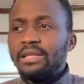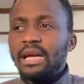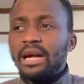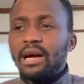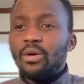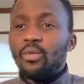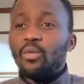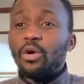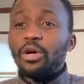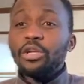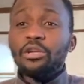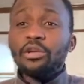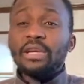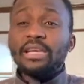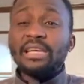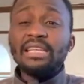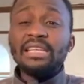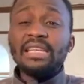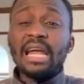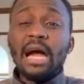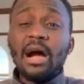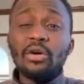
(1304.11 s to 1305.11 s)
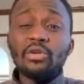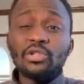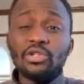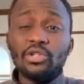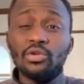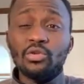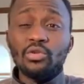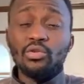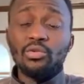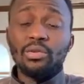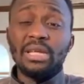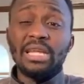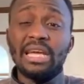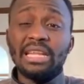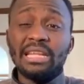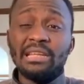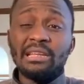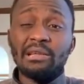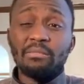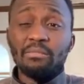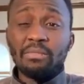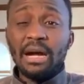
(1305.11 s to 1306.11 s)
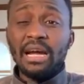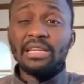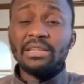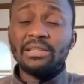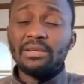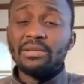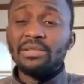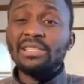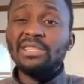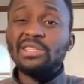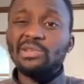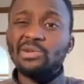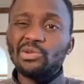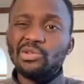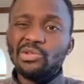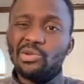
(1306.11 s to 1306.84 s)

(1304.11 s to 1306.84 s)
Now, what you can now do learning the Python is to